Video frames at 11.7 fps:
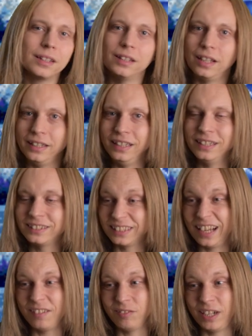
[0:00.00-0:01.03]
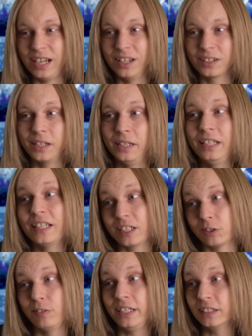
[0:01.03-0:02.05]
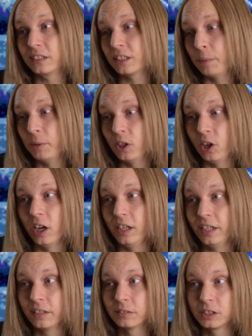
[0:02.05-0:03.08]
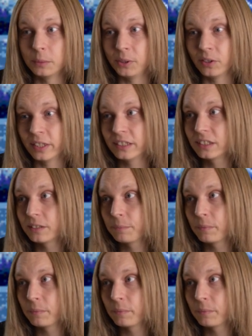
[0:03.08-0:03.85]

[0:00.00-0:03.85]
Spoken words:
I needed to get very lucky. I needed that green to come a lot earlier, to be honest.